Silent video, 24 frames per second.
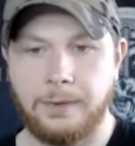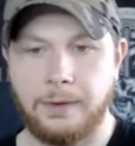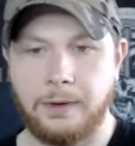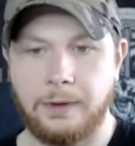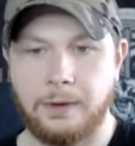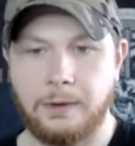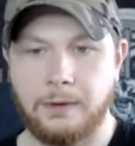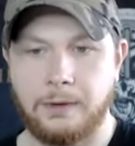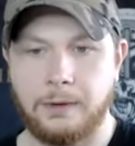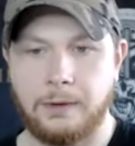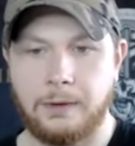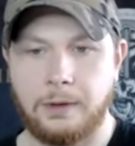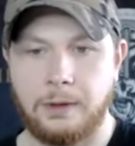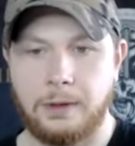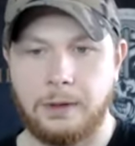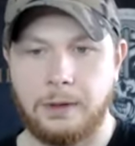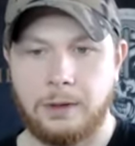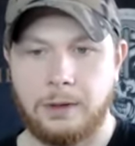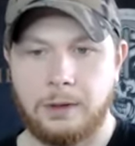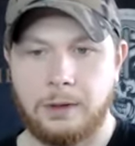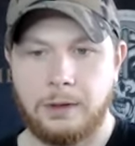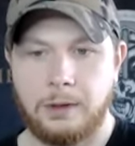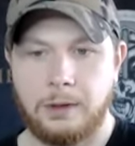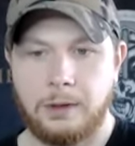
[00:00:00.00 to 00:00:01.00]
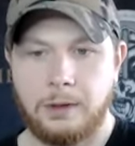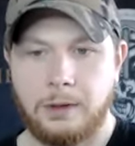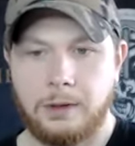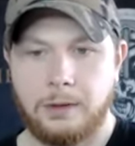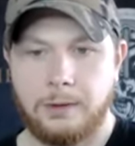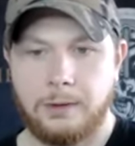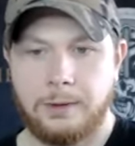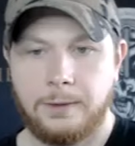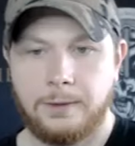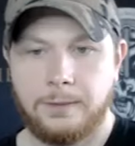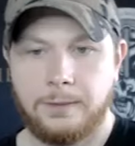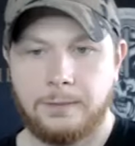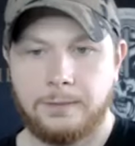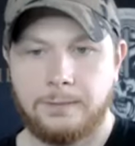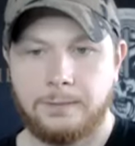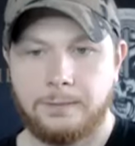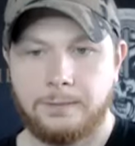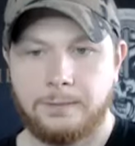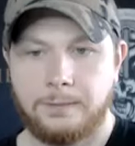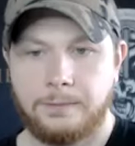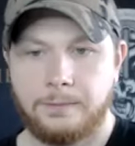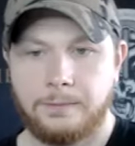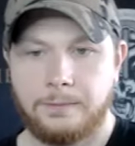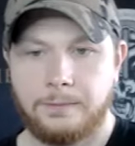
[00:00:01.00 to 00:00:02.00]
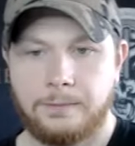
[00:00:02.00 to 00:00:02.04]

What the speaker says: No one is speaking in this clip.